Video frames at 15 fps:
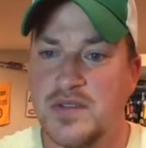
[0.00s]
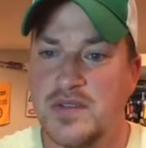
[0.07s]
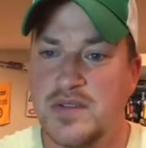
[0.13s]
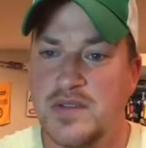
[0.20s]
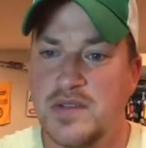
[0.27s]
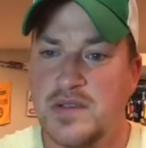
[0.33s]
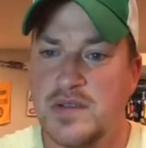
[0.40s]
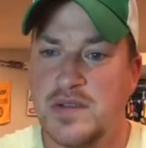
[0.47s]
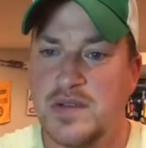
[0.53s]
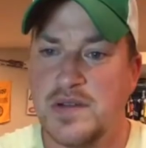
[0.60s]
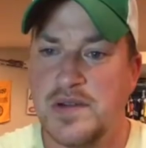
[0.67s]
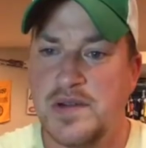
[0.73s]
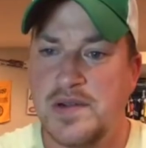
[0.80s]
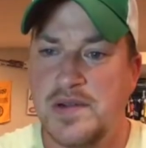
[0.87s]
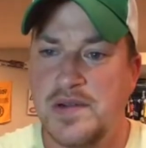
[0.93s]

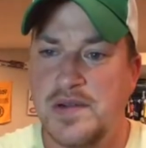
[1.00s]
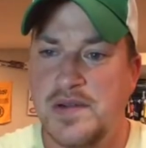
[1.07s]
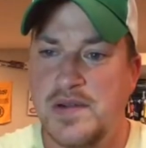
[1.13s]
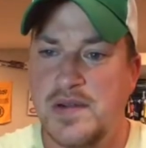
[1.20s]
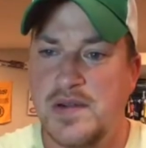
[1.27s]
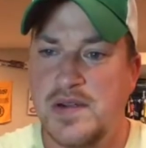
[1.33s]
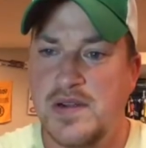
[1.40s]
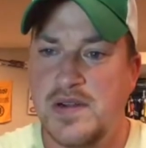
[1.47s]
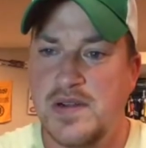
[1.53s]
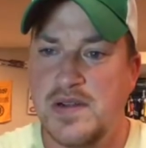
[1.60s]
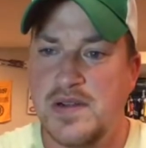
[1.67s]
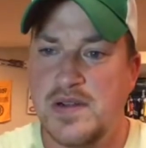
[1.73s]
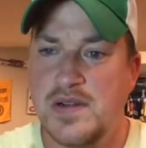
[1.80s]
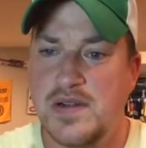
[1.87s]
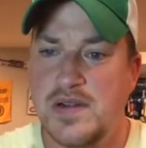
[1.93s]

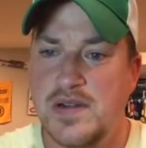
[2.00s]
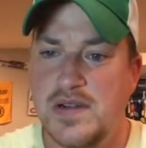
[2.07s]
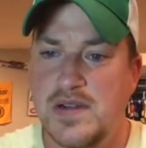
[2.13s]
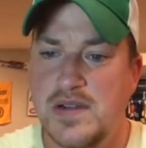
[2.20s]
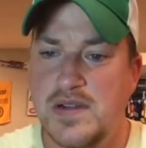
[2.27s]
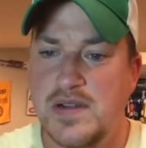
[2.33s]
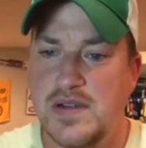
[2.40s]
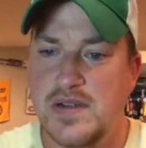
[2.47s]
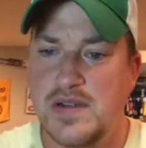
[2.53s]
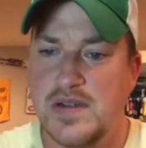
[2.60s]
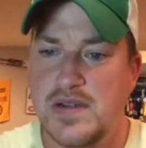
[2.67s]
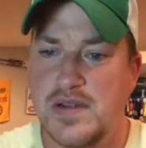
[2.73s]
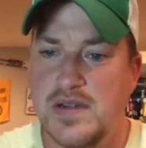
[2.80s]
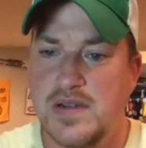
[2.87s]
No one is speaking in this clip.